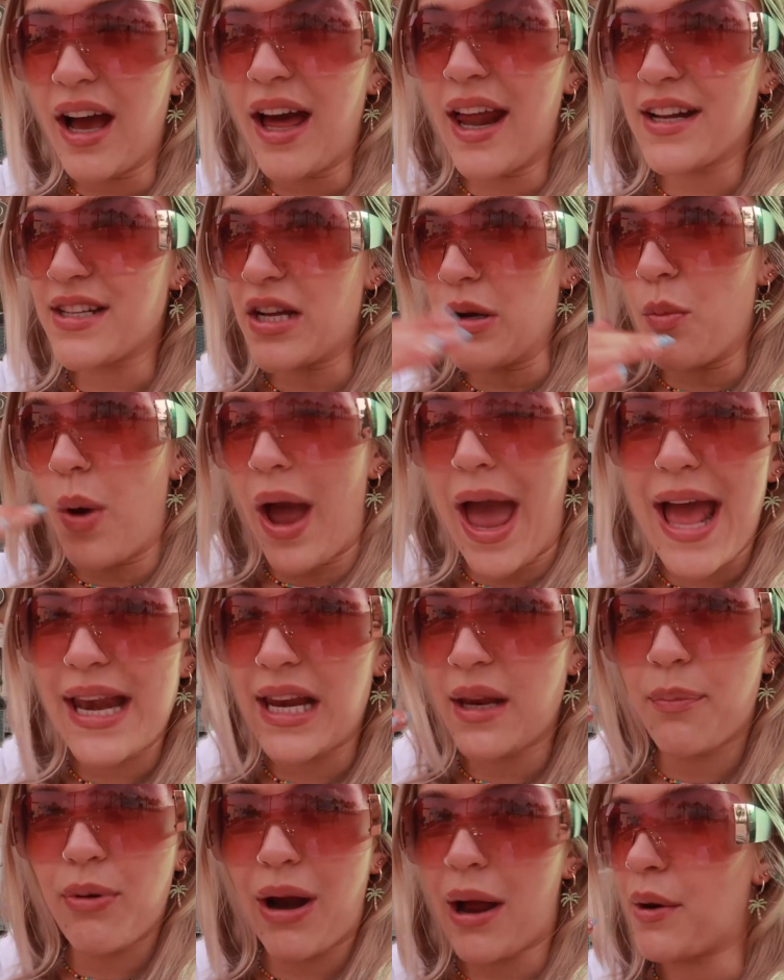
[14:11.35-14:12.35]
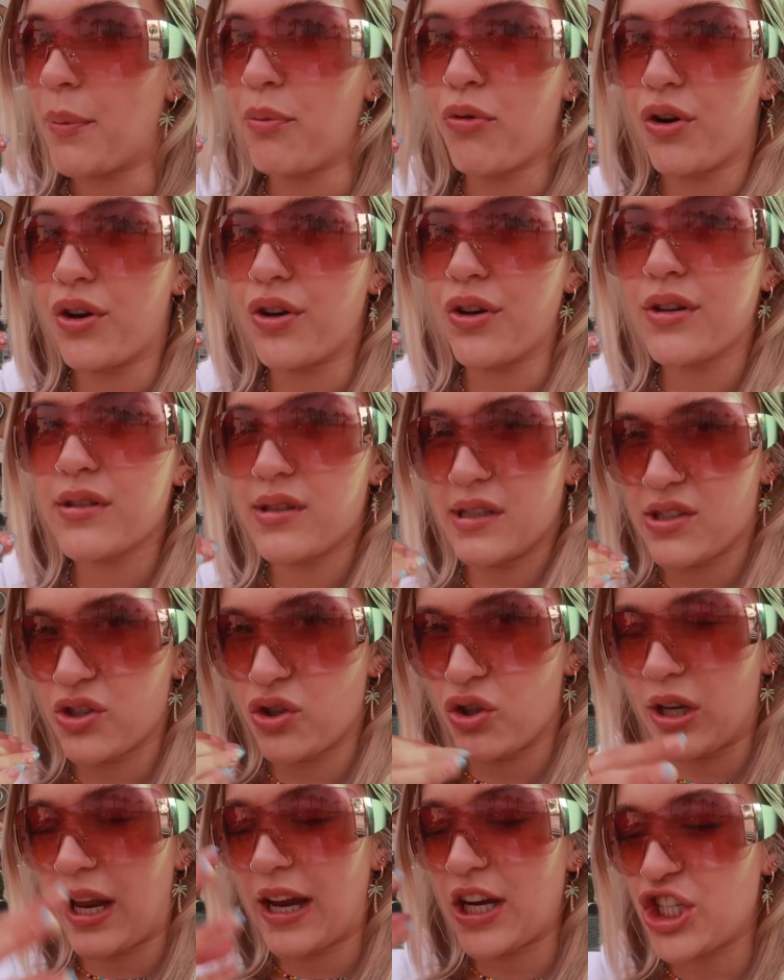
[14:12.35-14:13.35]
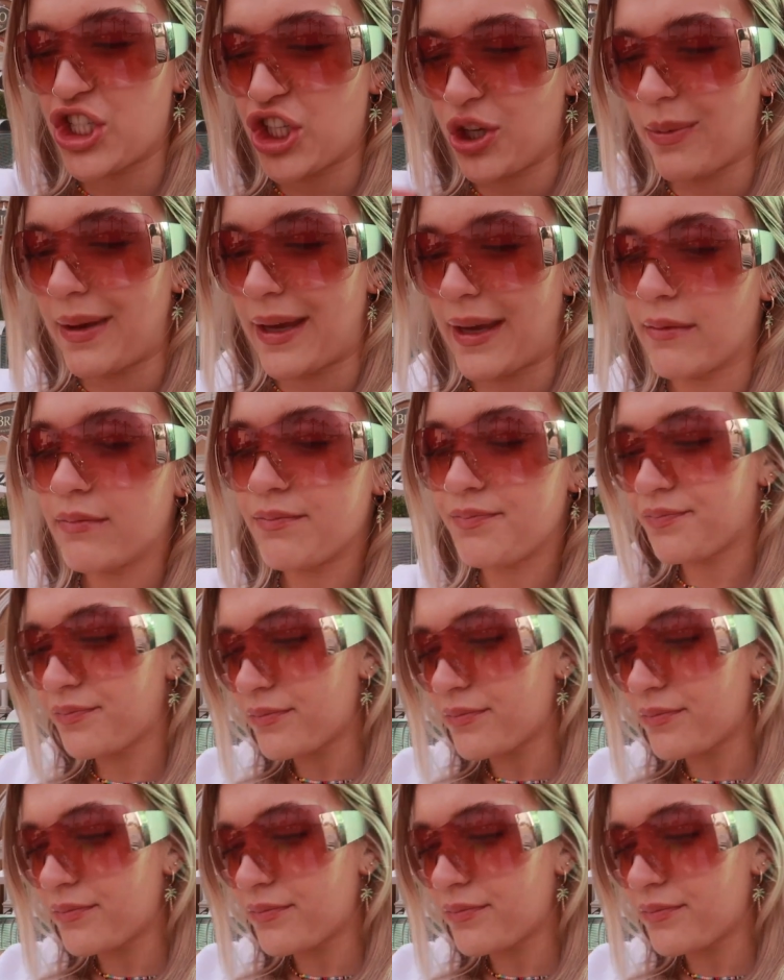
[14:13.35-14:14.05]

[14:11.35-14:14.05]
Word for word: And I don't wear any powder products. It's all like dewy.